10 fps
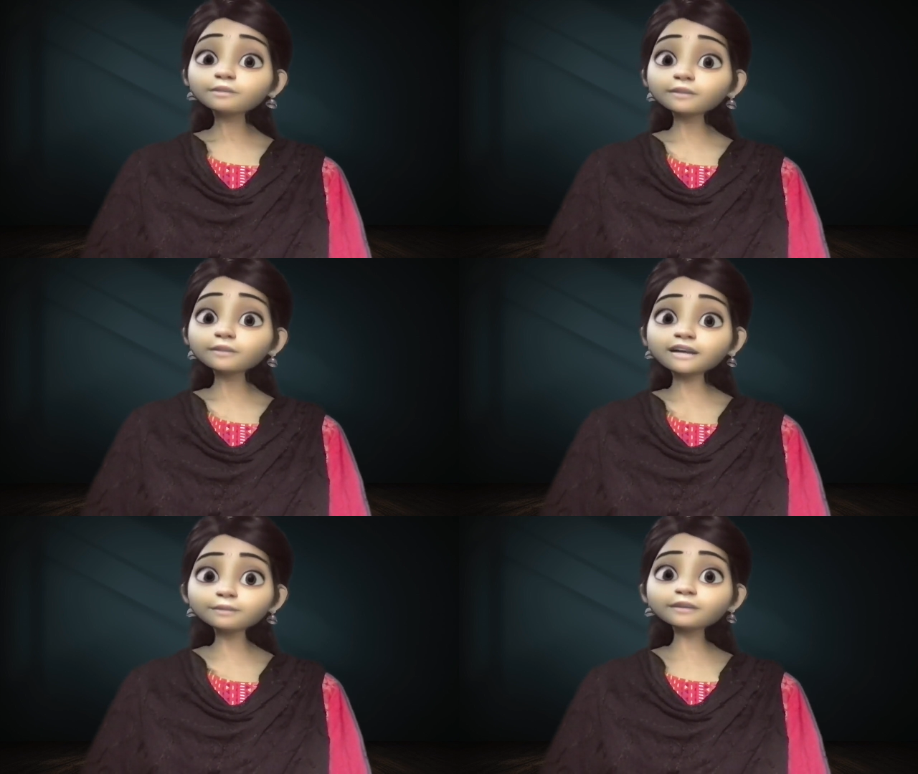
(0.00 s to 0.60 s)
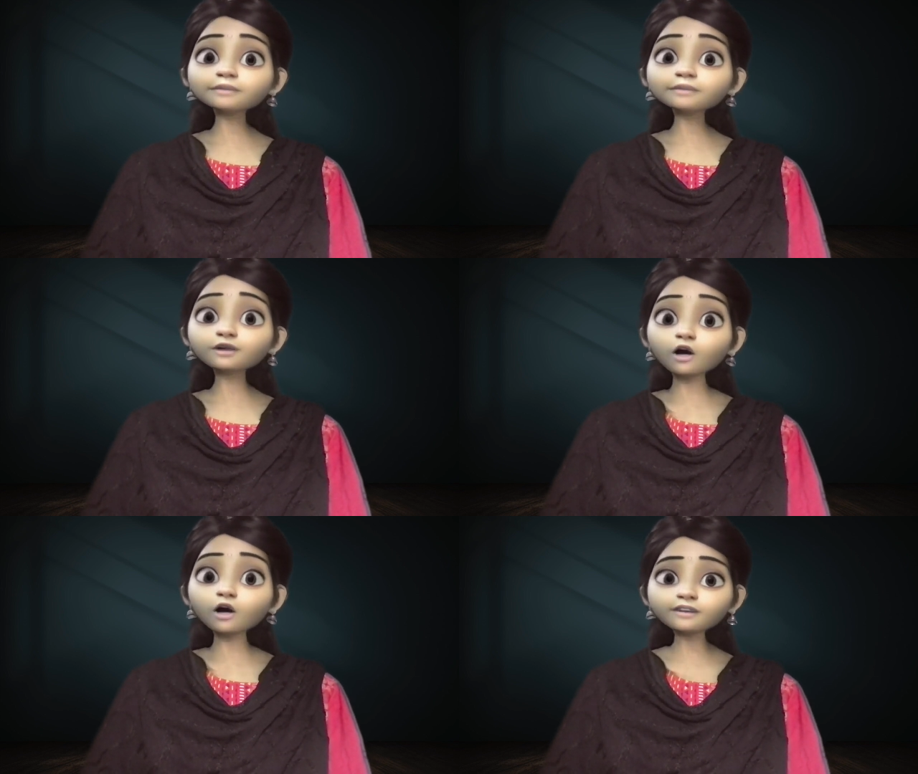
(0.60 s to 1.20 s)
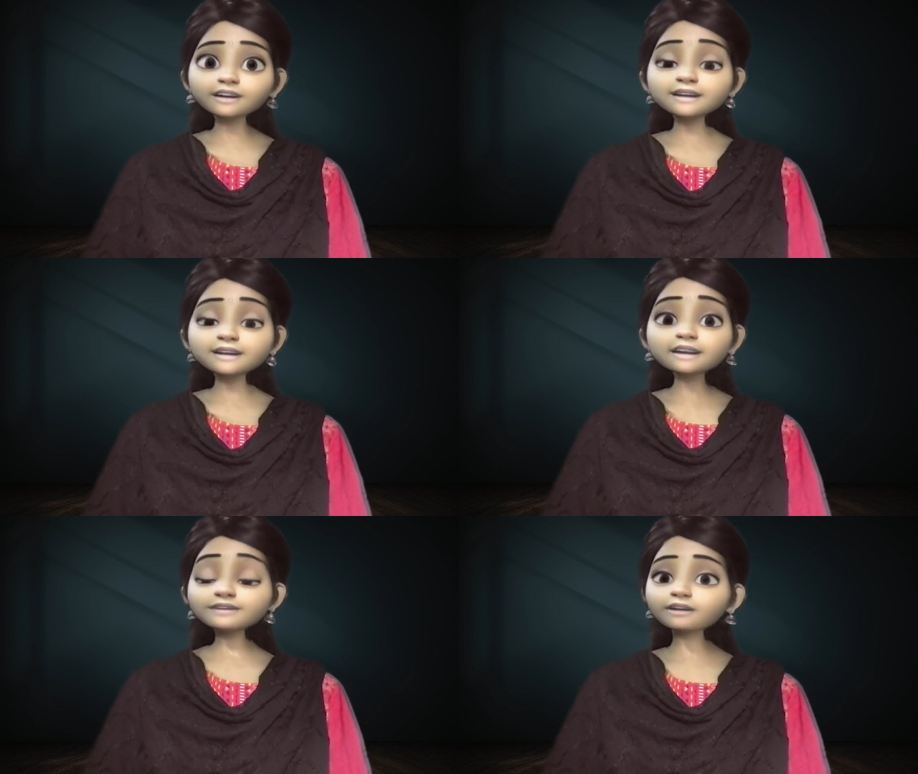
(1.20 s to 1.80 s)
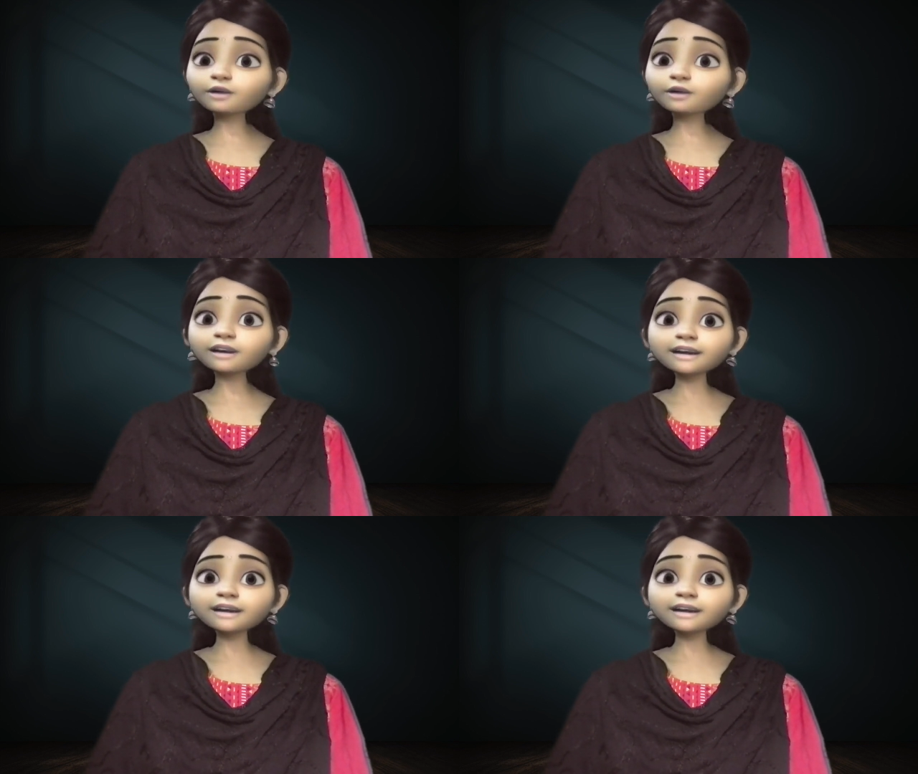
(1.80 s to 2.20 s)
Many people got visas without